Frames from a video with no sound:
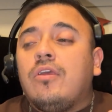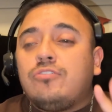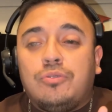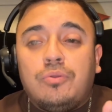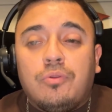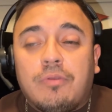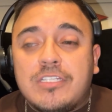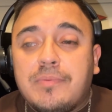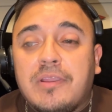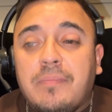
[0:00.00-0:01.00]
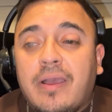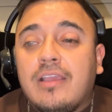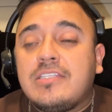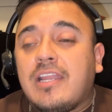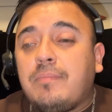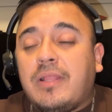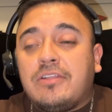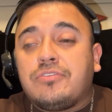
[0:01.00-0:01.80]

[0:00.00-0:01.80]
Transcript: two Raspberry Pi that I plan